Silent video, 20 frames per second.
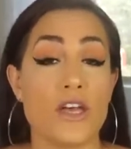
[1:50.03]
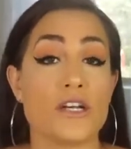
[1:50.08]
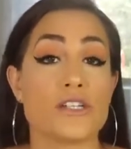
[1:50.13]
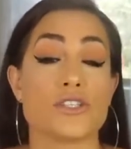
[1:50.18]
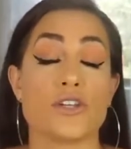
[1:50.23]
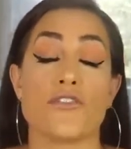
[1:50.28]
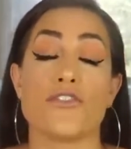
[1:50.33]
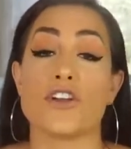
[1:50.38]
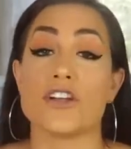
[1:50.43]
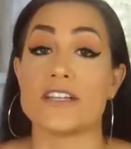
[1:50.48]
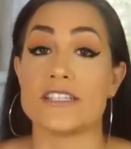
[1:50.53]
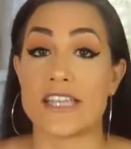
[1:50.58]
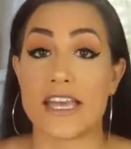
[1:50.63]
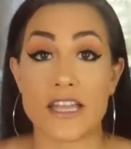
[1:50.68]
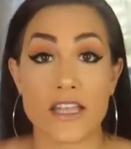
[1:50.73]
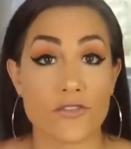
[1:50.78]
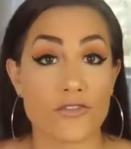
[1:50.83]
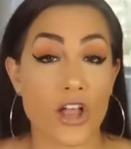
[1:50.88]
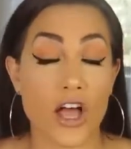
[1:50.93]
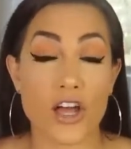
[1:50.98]
So if you're a
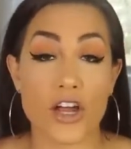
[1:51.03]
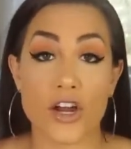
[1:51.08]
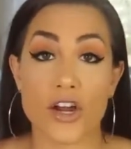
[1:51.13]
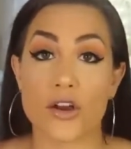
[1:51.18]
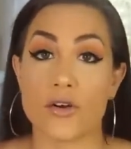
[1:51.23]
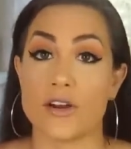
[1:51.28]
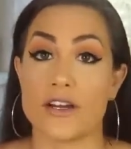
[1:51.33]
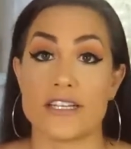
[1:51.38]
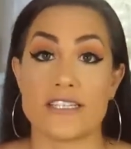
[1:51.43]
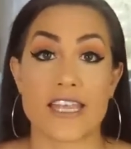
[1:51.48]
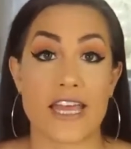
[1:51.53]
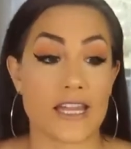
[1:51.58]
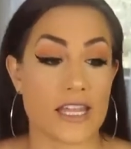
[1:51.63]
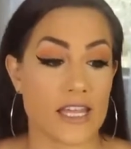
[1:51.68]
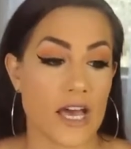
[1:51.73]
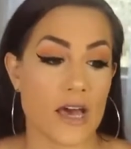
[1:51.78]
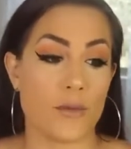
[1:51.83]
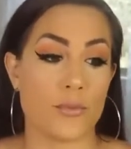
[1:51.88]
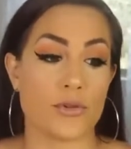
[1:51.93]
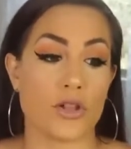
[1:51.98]
daily vlogger or a daily
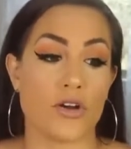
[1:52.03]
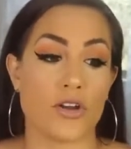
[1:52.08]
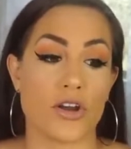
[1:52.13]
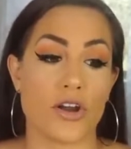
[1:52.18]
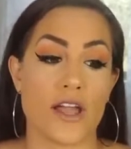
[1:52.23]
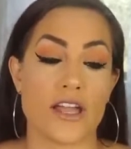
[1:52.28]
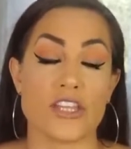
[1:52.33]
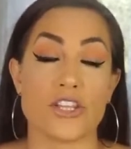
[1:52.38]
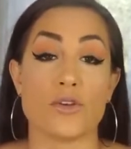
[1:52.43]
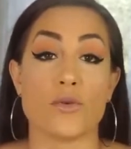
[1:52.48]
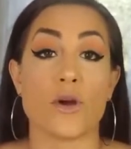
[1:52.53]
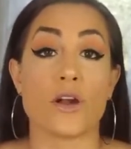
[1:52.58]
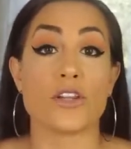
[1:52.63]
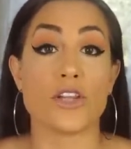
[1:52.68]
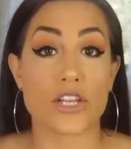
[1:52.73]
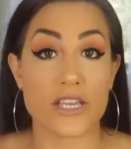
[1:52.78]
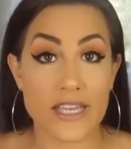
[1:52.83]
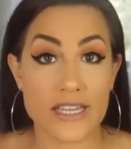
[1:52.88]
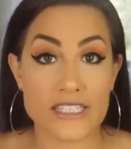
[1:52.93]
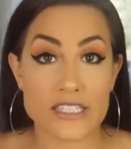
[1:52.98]
uploader and you are
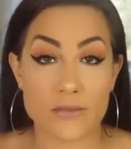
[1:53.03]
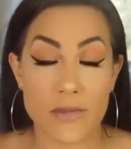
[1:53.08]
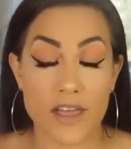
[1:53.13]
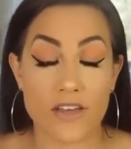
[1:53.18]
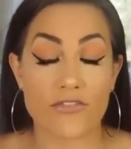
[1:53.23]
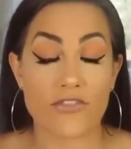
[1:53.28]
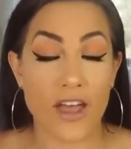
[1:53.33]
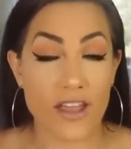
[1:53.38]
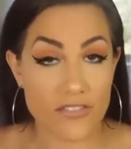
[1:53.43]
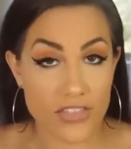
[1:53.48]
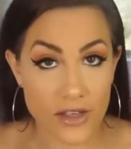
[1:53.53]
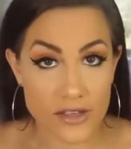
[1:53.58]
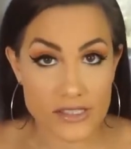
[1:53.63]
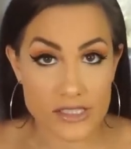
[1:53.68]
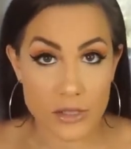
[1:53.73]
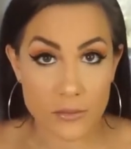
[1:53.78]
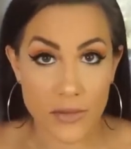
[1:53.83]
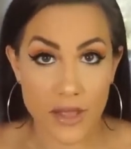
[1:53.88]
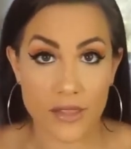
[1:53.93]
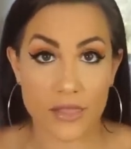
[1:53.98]
looking to make
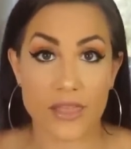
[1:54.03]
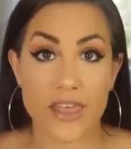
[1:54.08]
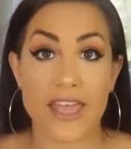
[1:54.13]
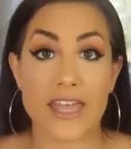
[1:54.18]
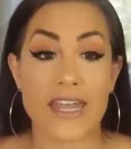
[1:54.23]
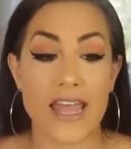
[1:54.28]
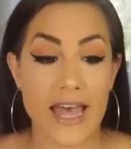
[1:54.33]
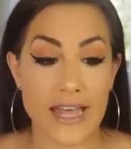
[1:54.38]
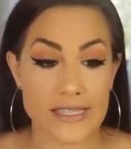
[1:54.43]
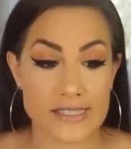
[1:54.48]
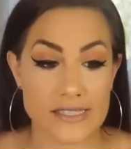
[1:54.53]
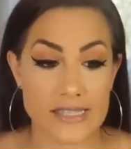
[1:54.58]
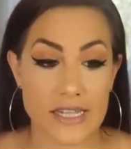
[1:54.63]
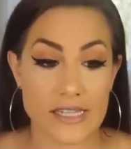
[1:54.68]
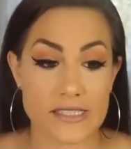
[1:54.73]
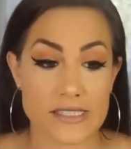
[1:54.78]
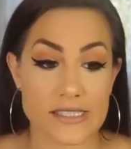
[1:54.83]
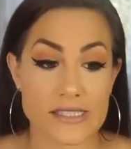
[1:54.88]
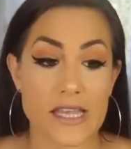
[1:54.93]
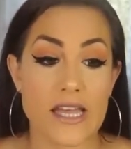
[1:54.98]
$5,000 a month in
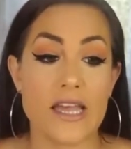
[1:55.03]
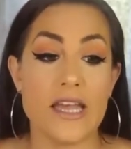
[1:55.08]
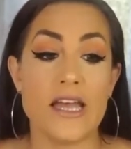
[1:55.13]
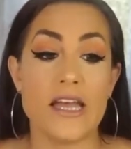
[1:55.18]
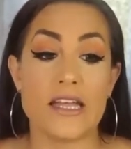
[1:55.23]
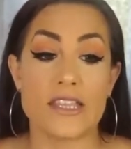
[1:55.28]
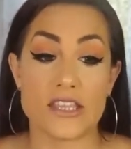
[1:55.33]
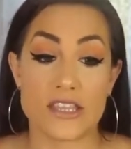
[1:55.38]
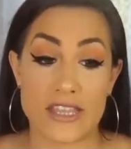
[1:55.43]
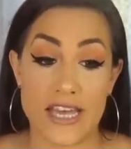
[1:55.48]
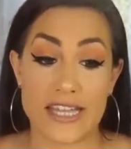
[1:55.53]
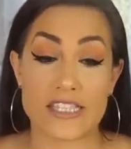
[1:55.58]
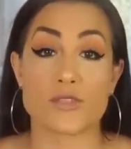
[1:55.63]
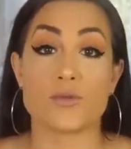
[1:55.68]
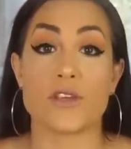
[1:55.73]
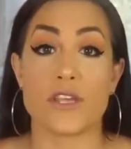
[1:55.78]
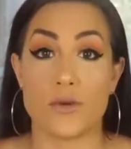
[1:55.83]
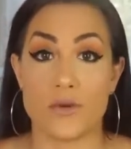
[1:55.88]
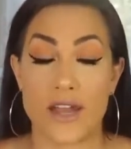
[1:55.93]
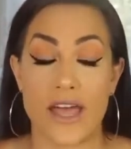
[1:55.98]
AdSense, that's
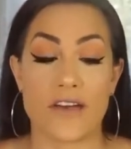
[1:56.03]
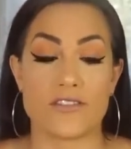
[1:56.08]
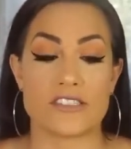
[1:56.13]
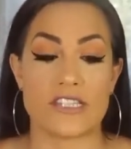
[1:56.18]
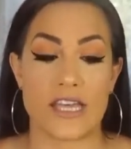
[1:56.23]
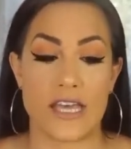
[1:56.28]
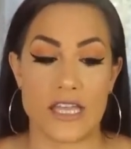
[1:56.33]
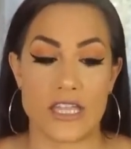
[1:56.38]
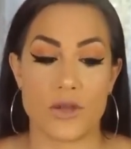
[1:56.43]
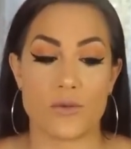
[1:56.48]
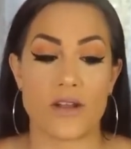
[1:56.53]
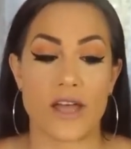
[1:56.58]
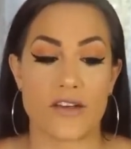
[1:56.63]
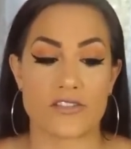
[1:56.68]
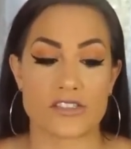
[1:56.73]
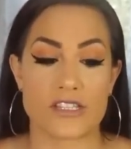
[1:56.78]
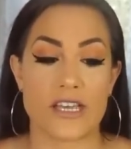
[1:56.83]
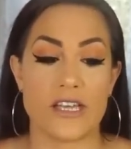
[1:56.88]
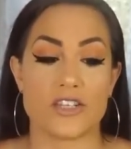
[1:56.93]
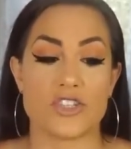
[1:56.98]
what you would have to hit. You would
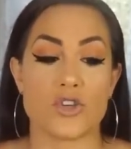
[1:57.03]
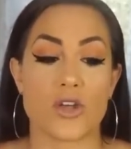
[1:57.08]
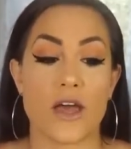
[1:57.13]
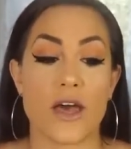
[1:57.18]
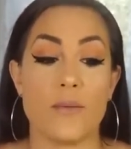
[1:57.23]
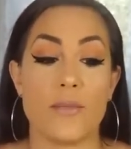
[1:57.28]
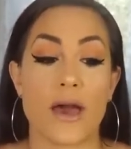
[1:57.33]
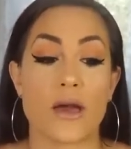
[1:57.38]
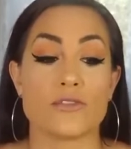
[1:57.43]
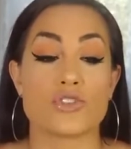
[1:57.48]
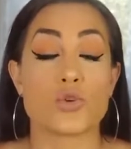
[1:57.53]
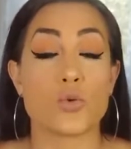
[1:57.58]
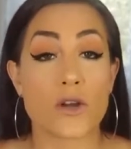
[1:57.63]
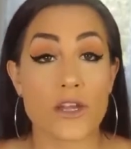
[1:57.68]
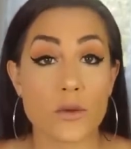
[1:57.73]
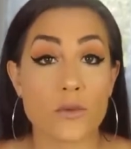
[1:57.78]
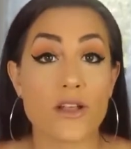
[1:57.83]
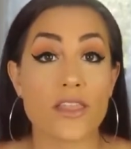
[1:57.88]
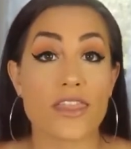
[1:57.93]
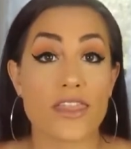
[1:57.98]
have to hit about
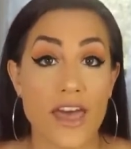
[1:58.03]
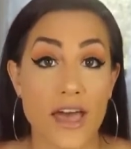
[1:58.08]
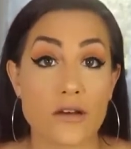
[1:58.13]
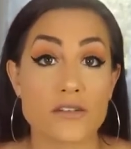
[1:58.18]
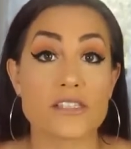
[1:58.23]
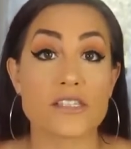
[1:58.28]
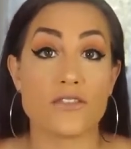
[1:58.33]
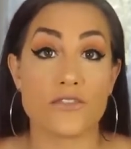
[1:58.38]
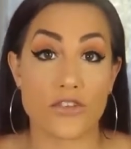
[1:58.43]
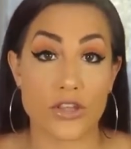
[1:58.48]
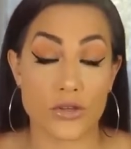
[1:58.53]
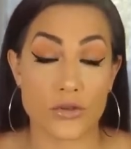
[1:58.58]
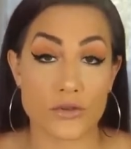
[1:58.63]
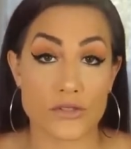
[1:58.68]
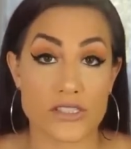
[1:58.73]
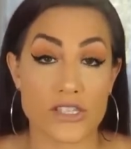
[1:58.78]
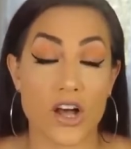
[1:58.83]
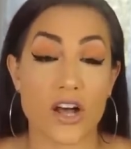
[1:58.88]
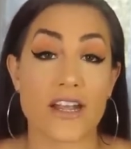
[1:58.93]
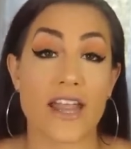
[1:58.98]
21,000
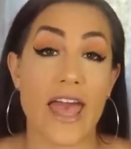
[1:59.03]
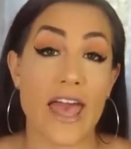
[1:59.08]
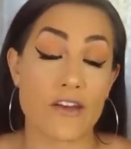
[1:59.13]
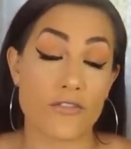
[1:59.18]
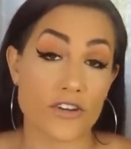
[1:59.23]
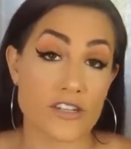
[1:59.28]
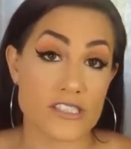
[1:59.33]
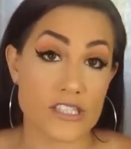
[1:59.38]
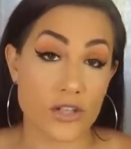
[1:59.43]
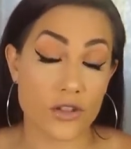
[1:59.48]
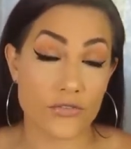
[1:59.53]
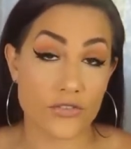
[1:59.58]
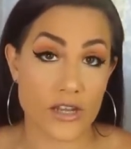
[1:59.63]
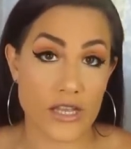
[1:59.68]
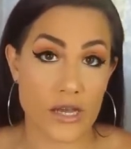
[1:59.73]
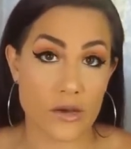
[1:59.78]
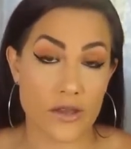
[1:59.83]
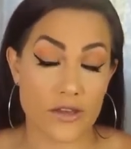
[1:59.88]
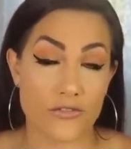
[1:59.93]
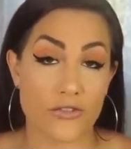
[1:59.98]
views on every single
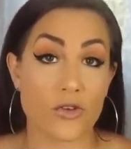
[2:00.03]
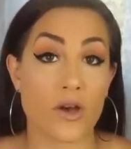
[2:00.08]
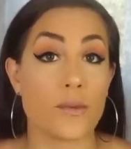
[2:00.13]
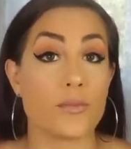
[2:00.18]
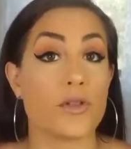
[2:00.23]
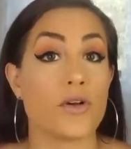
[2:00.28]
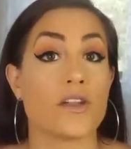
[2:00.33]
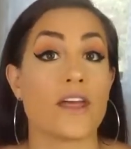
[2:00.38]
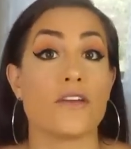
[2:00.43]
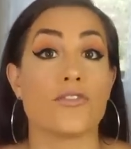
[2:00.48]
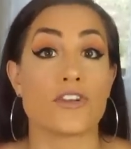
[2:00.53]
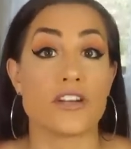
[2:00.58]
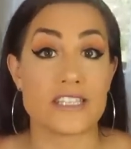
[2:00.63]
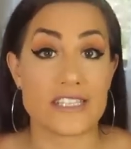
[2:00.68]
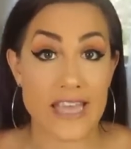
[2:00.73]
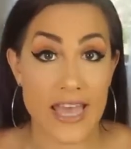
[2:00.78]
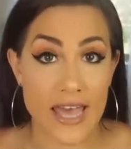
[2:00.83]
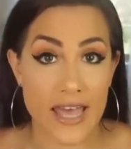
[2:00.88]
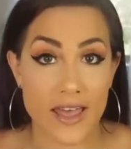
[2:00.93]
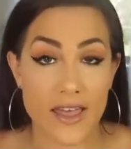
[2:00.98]
video if you upload every
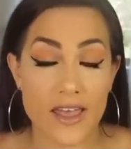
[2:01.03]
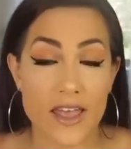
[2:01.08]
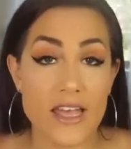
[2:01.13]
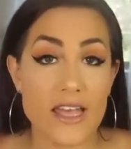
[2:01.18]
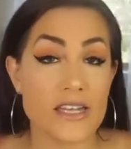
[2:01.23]
day.